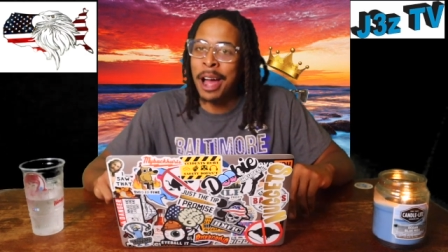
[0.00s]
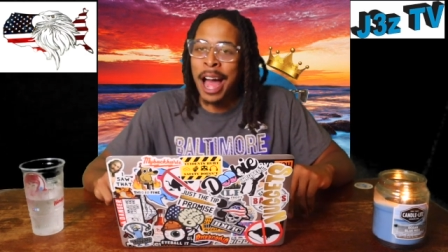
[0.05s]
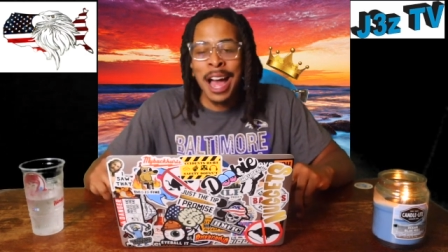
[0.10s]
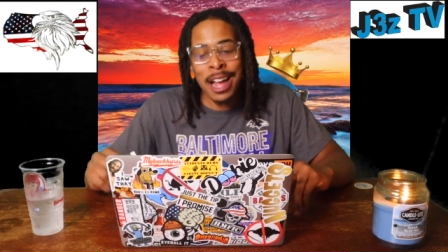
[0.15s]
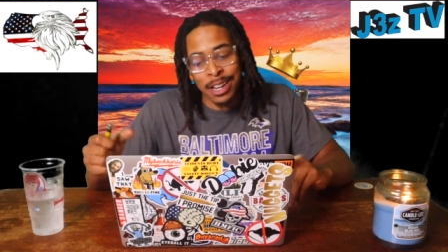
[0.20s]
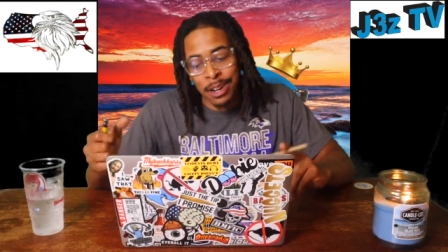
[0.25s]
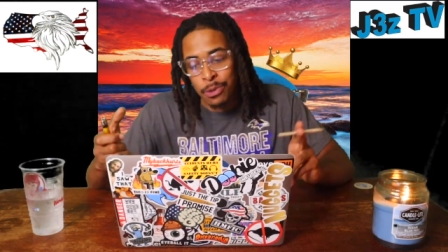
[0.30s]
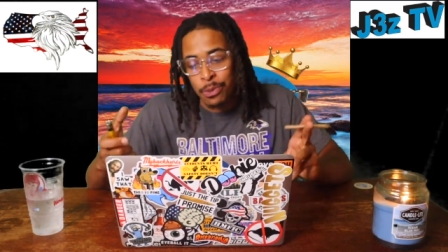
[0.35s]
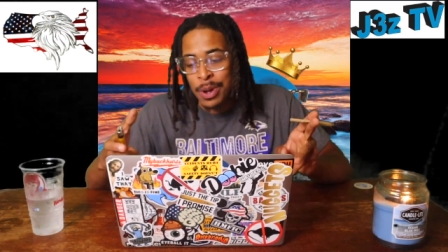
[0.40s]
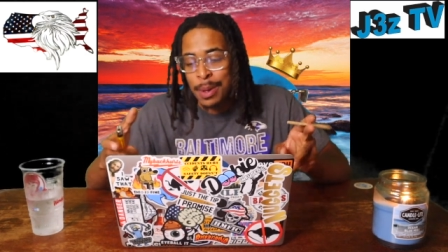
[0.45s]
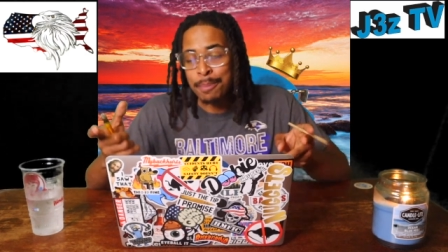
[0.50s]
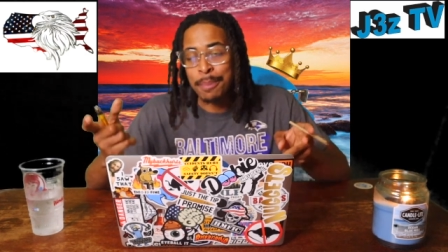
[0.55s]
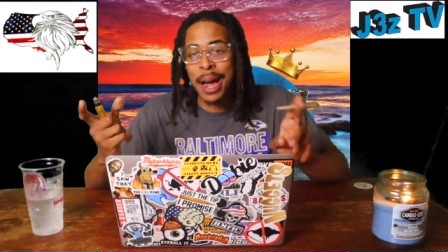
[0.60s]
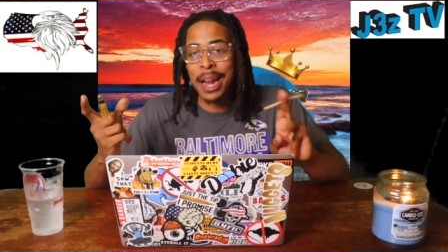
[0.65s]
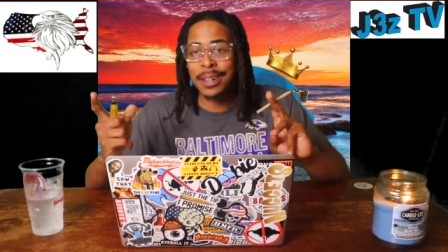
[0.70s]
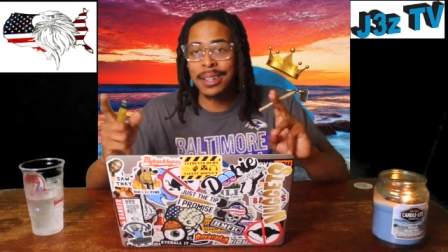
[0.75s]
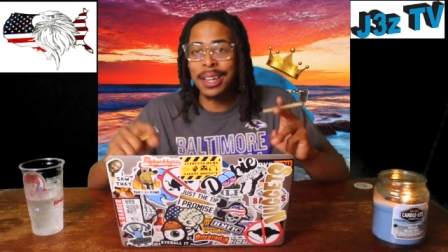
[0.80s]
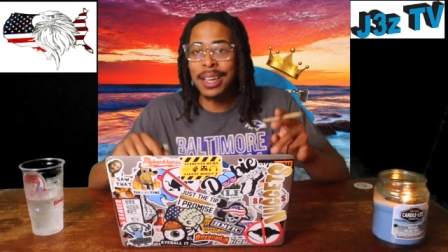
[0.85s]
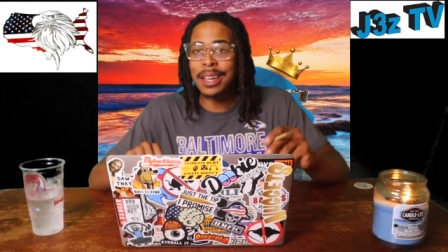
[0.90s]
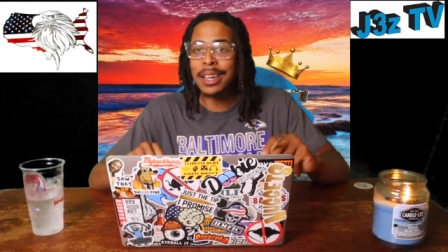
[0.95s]
I can whip
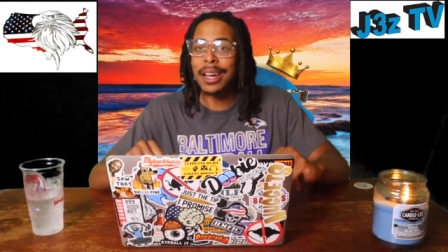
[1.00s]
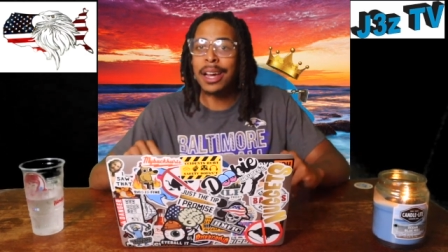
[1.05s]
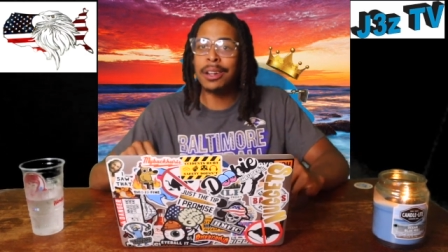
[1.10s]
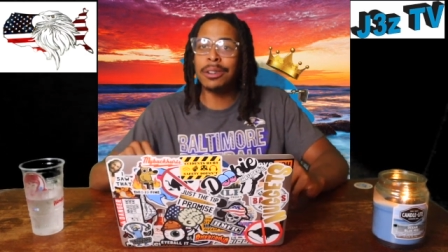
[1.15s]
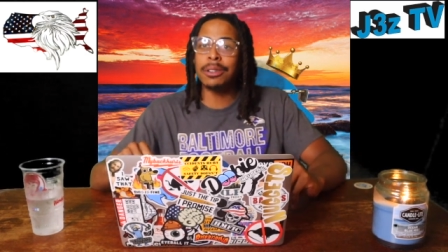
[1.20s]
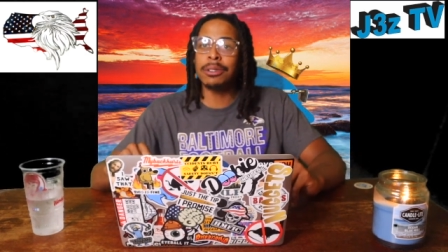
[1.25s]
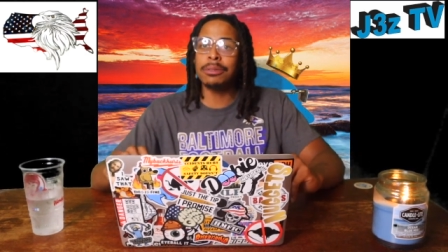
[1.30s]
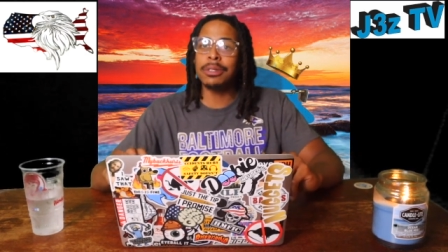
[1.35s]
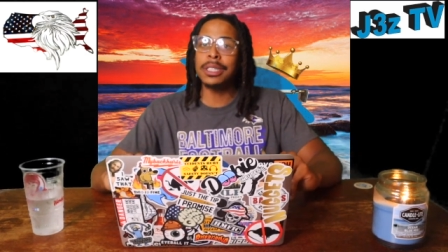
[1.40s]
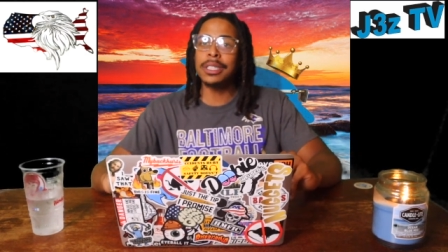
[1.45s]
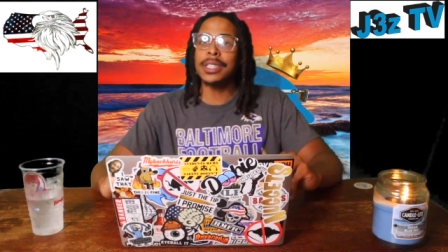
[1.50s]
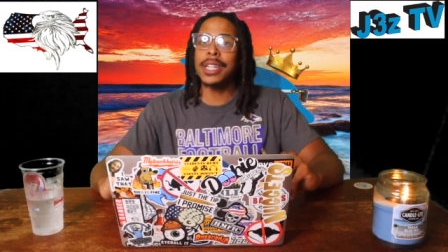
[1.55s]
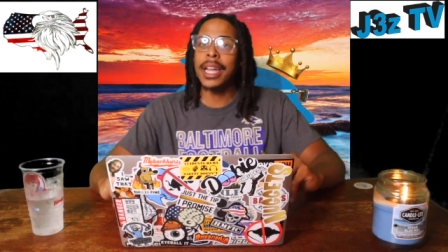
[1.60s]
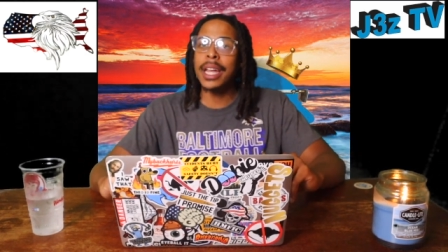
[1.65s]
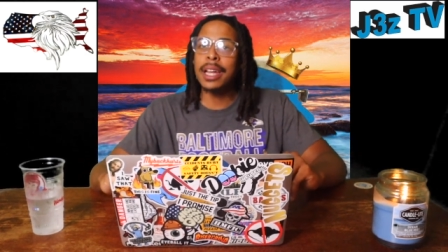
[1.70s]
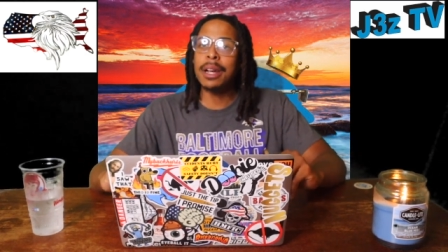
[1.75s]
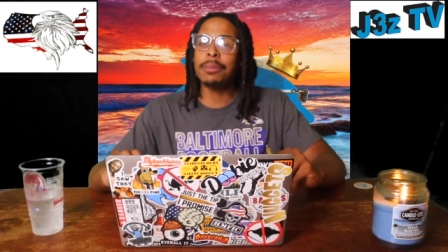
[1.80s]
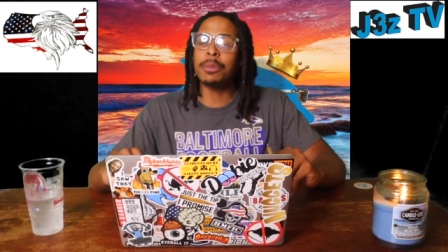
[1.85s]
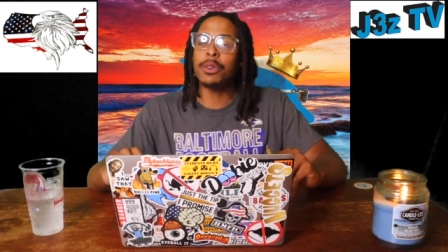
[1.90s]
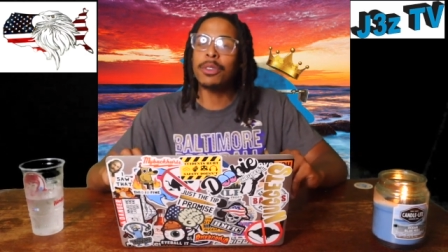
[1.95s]
my dick out on this
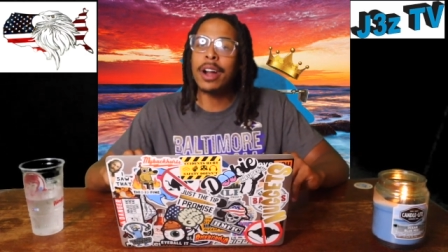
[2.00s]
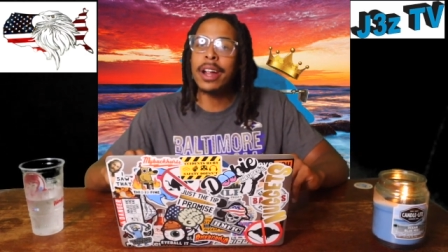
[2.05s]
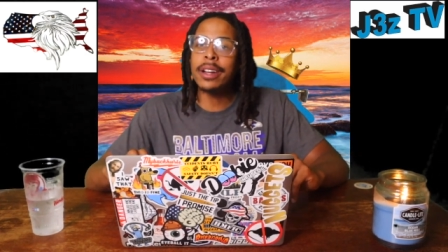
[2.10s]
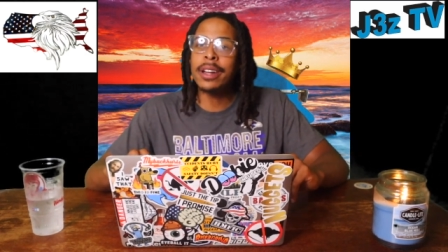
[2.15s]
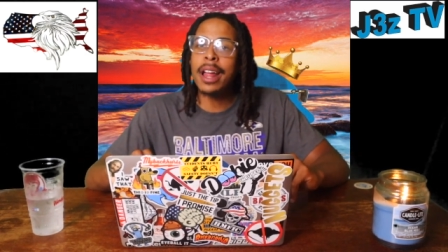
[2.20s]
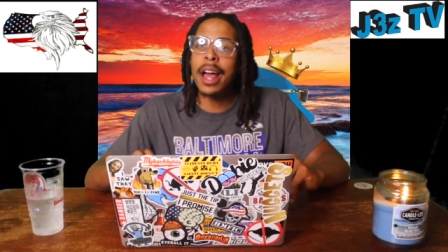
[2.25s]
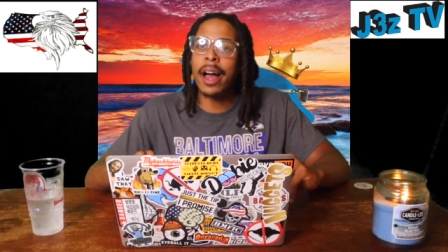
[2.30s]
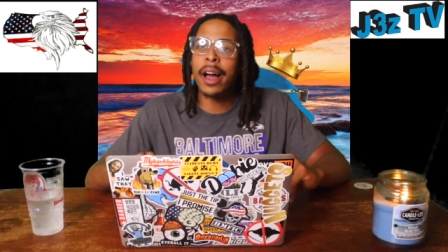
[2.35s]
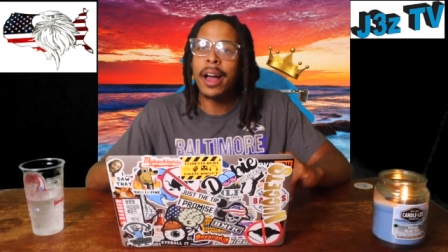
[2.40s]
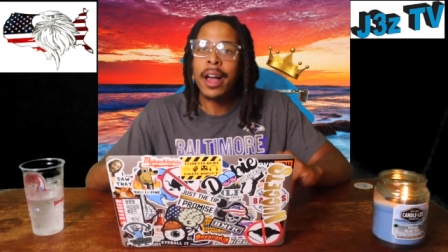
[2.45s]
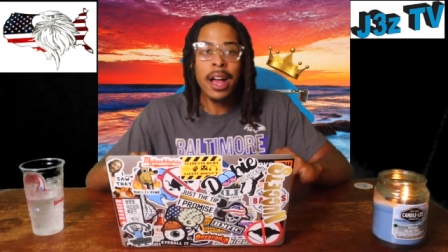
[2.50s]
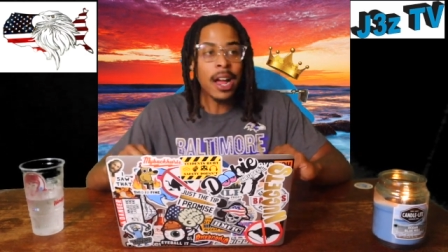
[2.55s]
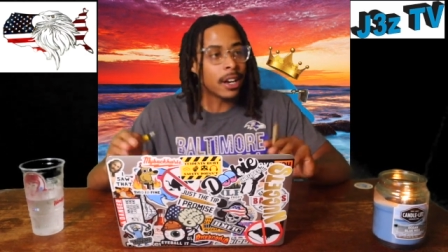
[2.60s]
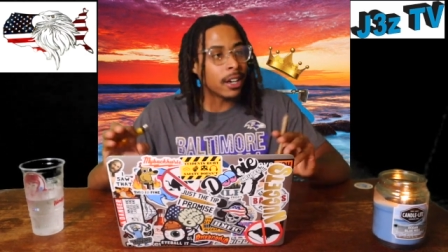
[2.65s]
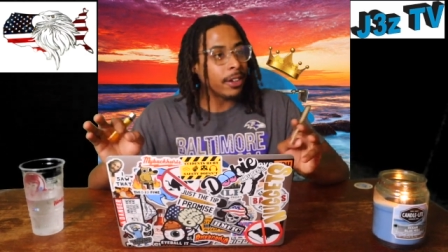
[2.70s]
camera right now.